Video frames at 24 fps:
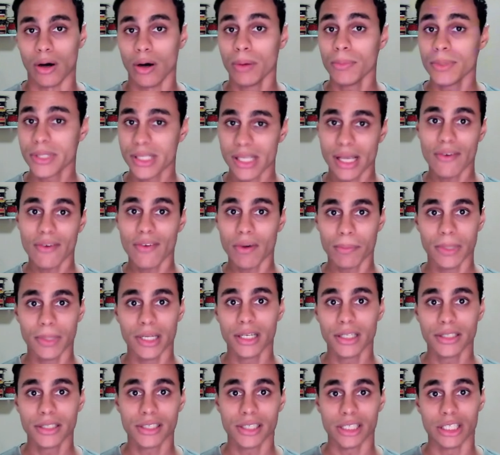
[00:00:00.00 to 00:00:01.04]

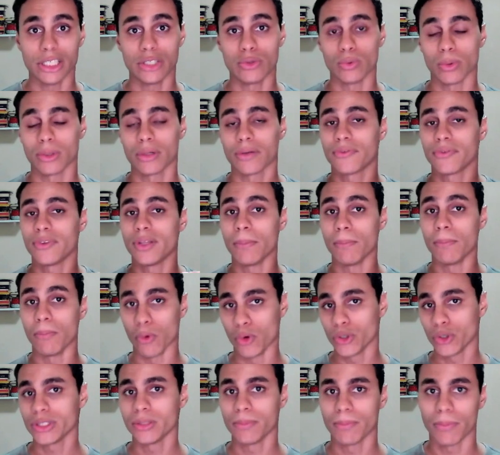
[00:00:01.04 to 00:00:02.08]
Observability is one of the
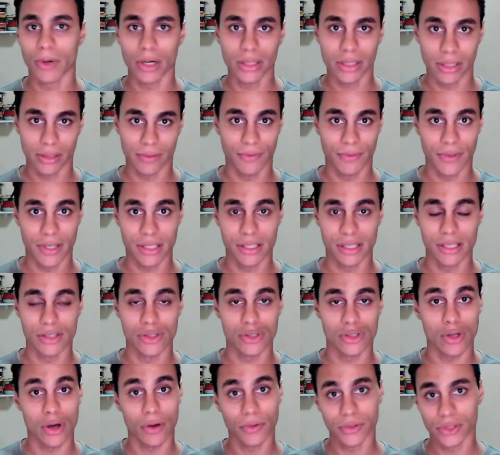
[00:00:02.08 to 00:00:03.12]
most important things in
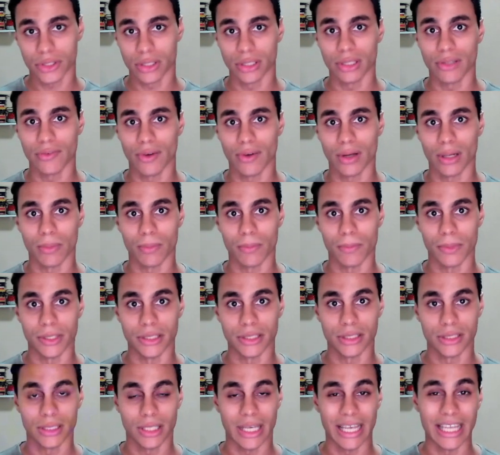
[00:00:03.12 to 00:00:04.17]
software
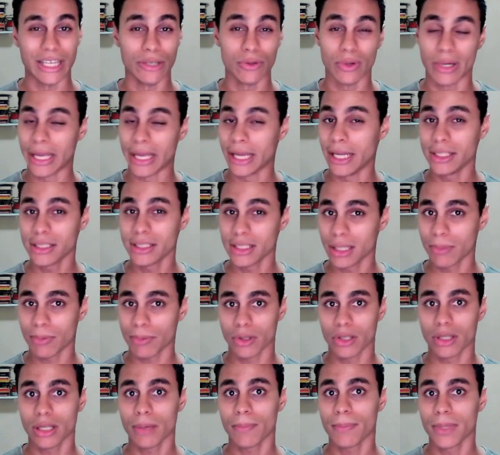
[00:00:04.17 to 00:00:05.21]
development, and you can't
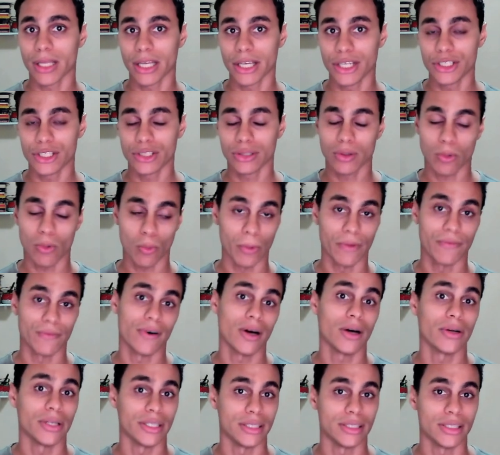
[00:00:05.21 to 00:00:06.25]
deploy an application
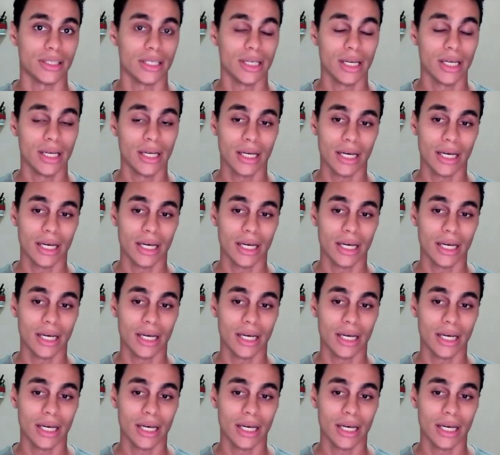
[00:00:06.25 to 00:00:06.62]
without it.